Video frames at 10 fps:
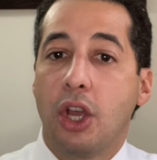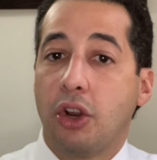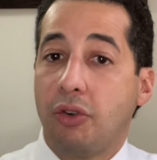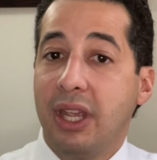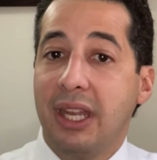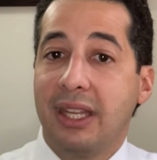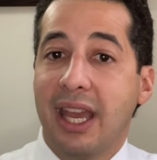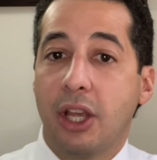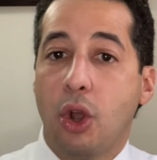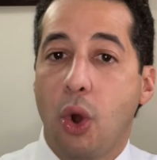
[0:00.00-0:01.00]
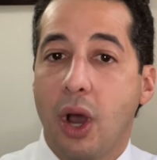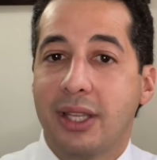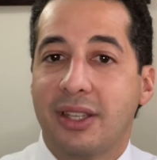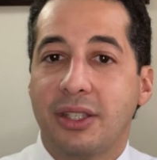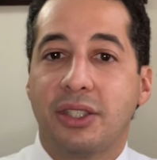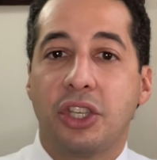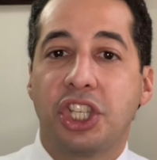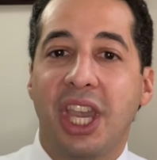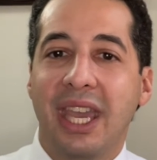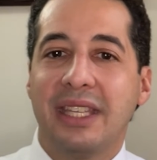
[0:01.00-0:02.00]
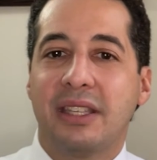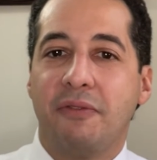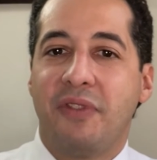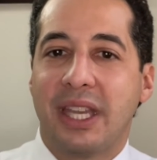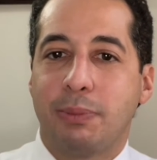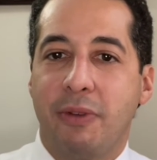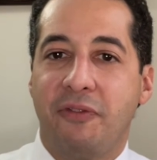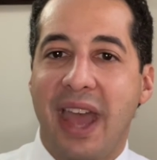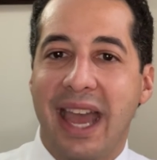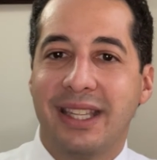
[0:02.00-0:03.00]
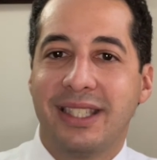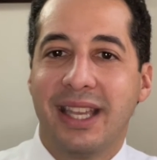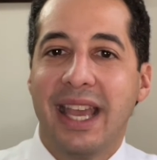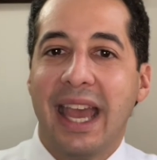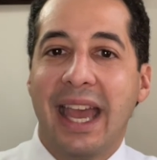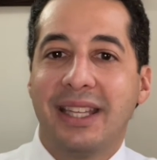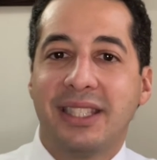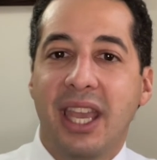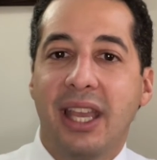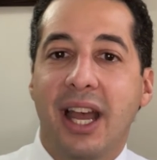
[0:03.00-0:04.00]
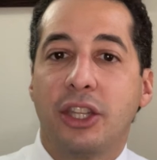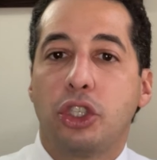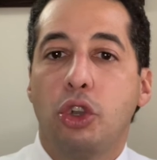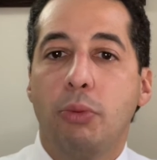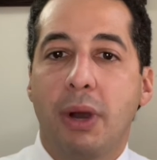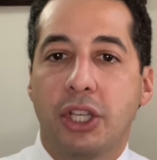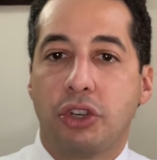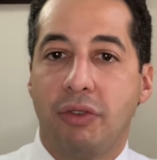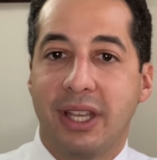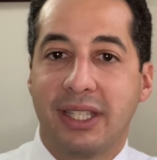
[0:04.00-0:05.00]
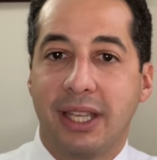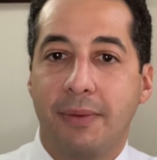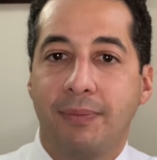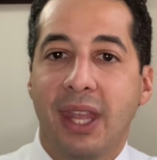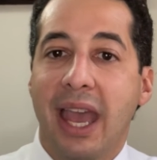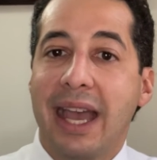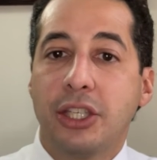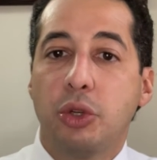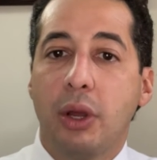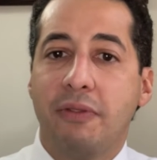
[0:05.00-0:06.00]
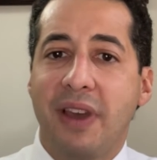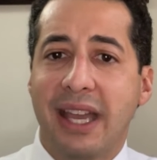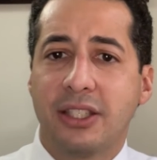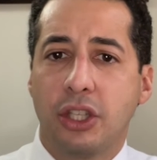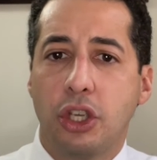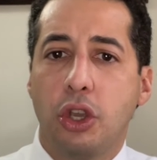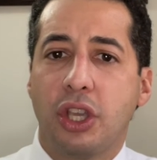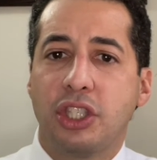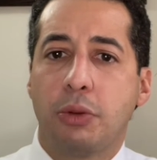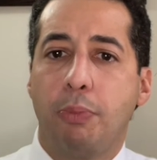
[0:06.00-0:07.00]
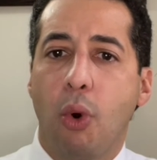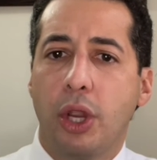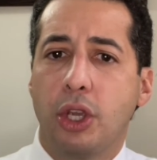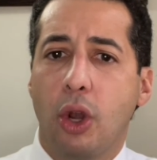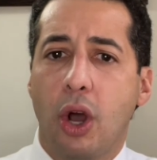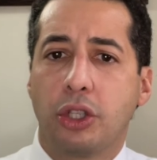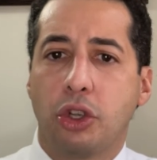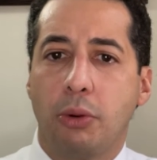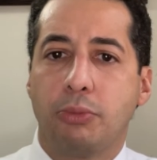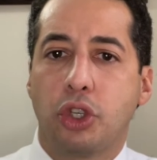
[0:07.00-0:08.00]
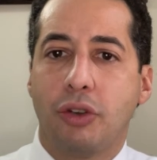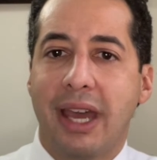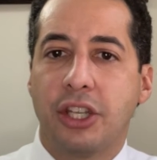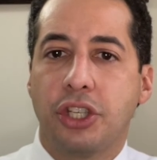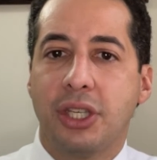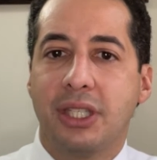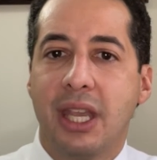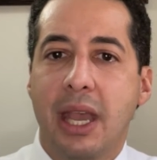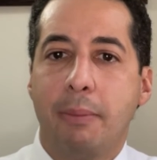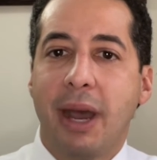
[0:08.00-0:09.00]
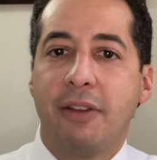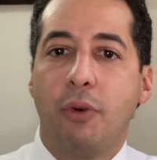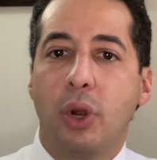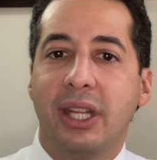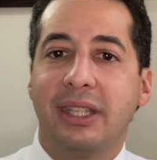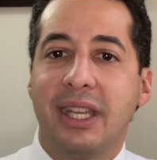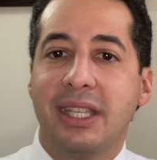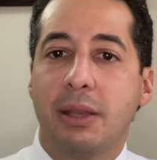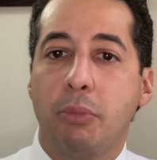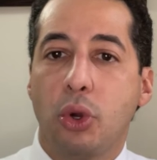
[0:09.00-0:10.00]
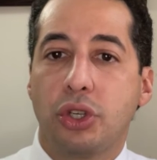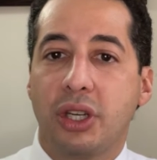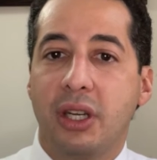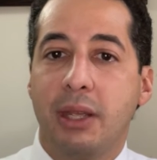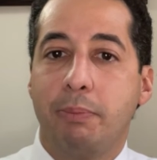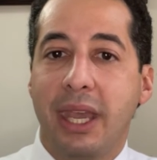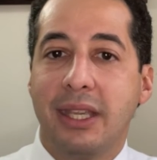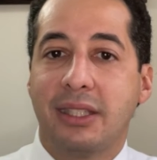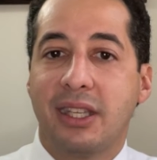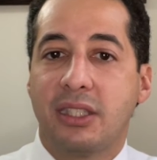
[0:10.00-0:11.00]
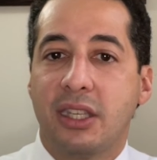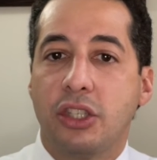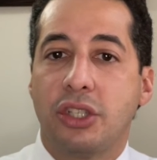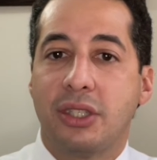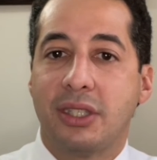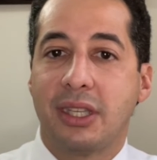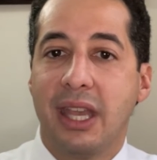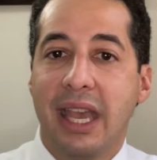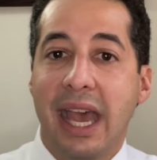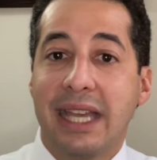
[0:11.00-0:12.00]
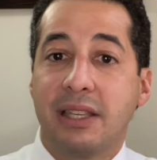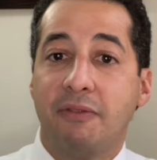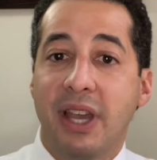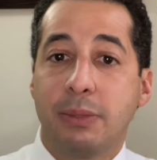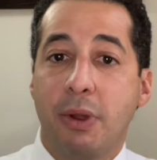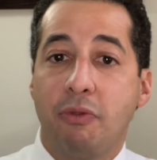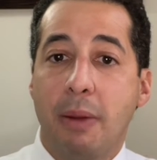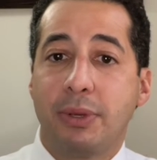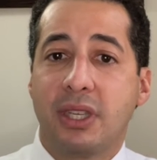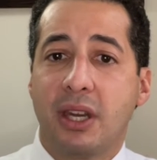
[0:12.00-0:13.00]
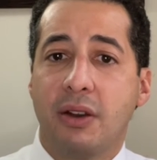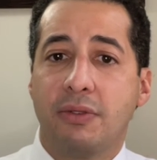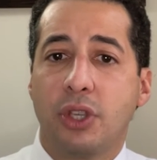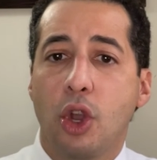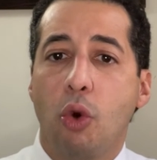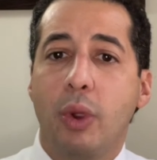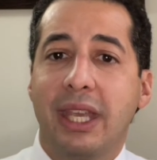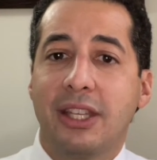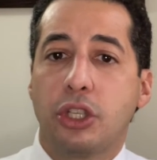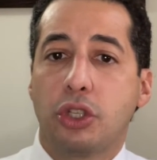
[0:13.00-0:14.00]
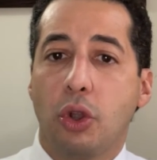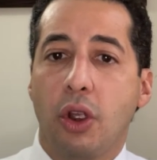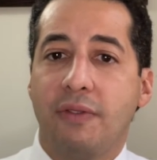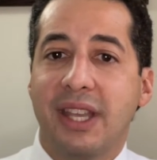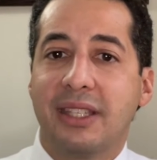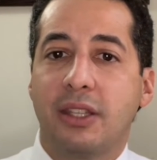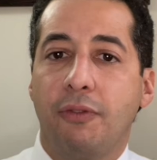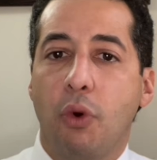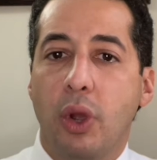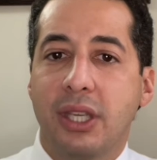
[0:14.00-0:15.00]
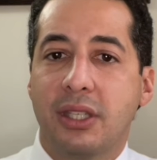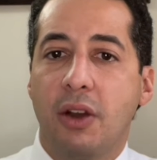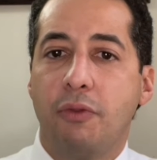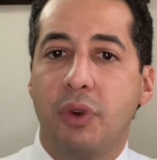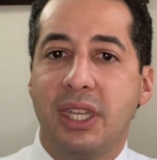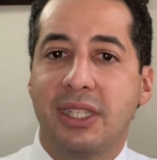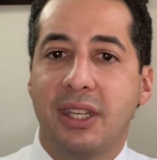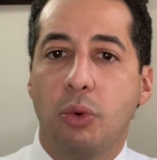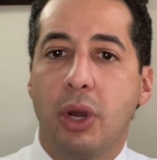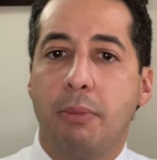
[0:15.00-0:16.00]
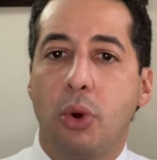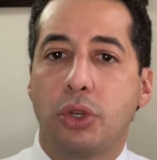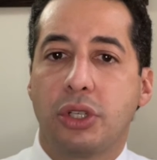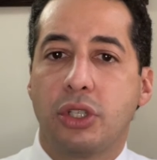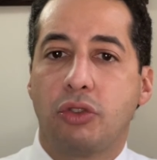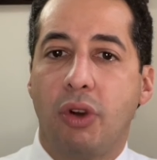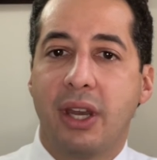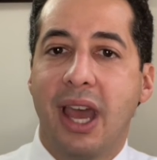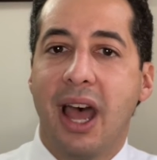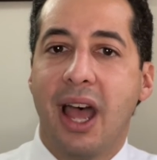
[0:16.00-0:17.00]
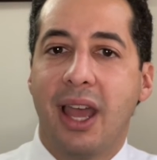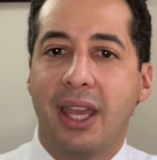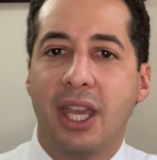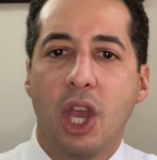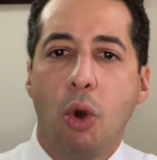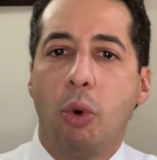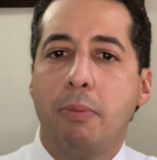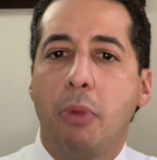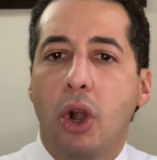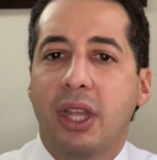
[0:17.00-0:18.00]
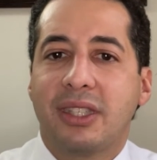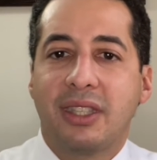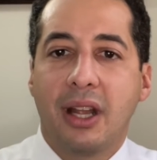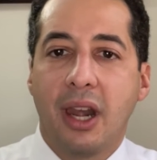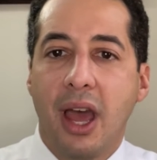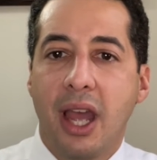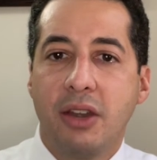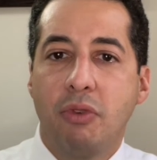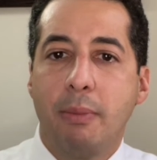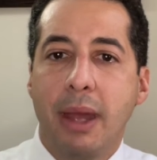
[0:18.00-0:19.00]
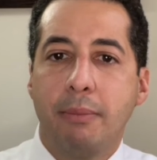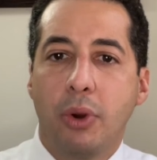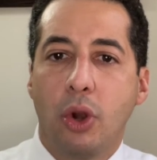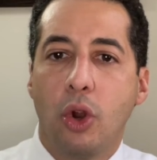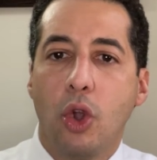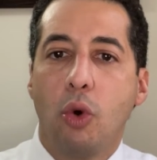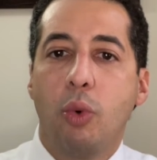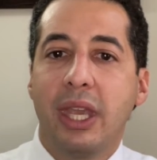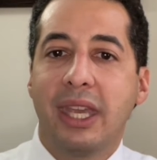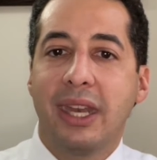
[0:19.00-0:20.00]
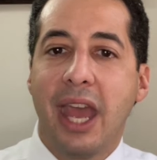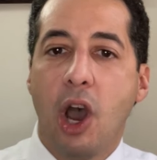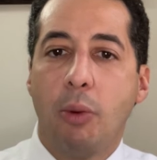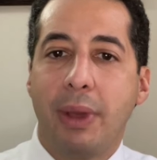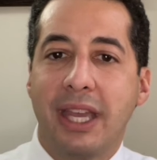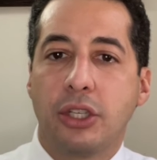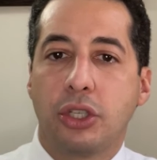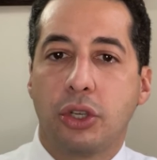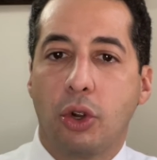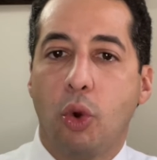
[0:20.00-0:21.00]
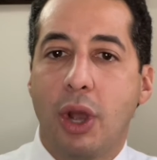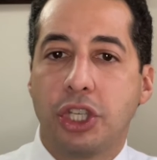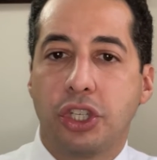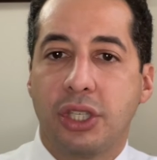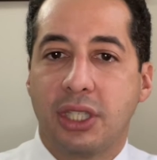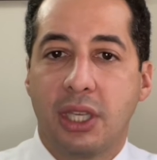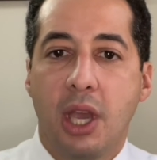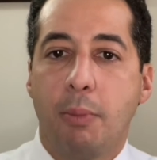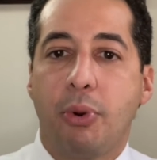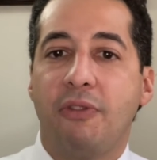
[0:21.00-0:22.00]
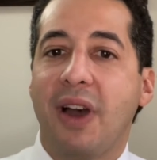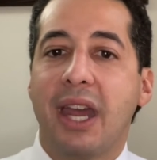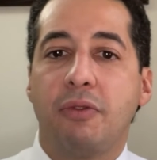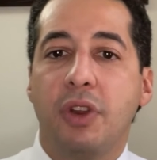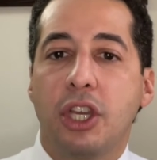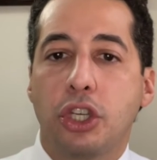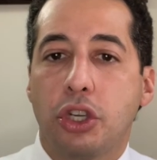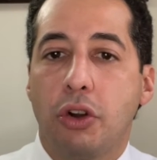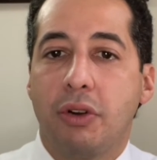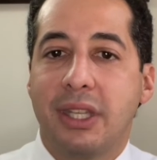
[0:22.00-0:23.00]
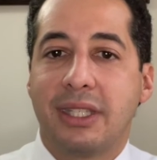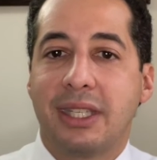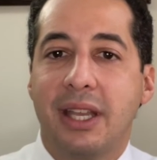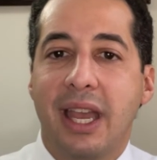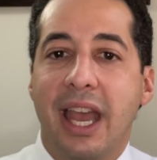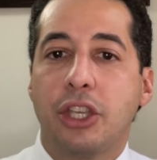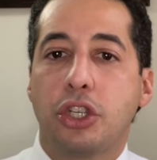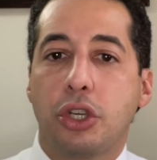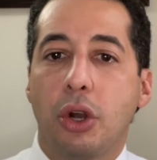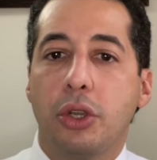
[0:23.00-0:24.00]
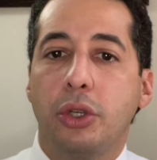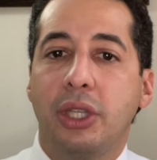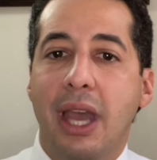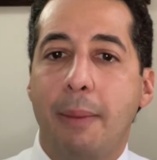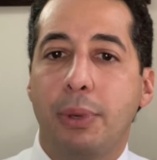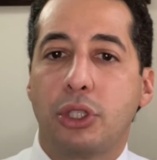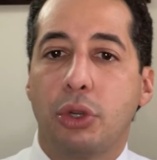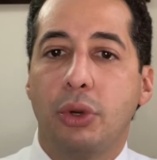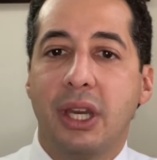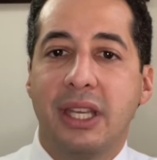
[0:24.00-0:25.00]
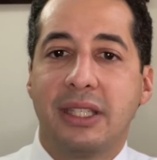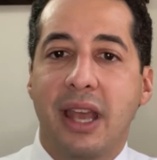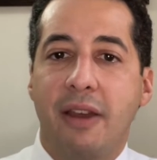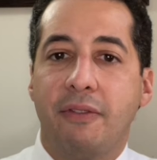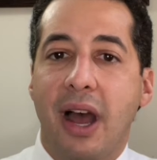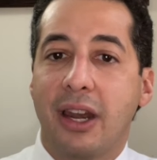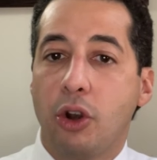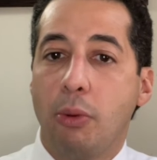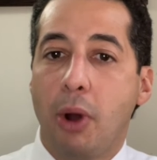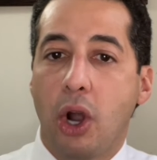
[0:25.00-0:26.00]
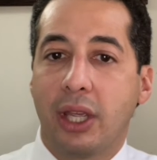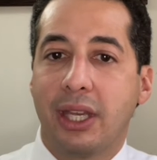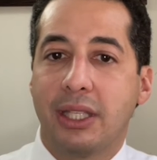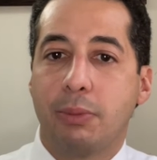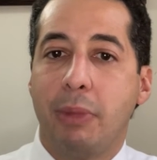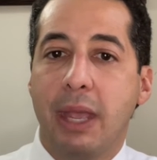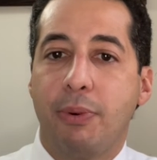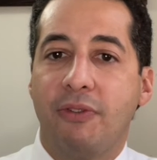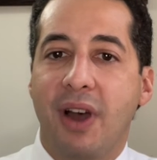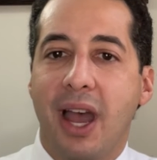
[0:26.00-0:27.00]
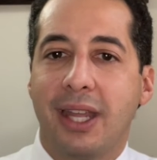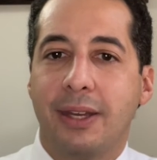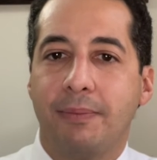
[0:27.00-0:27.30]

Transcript: Greed can cause us to chase investment fads and take on too much risk. As you invest, you can support your long-term strategies by avoiding these emotionally based decisions. As investment representatives, we can serve as the voice of reason when emotions run high. When markets decline, remember, we can help answer questions, provide reassurance, and show you the opportunities that volatile markets may provide.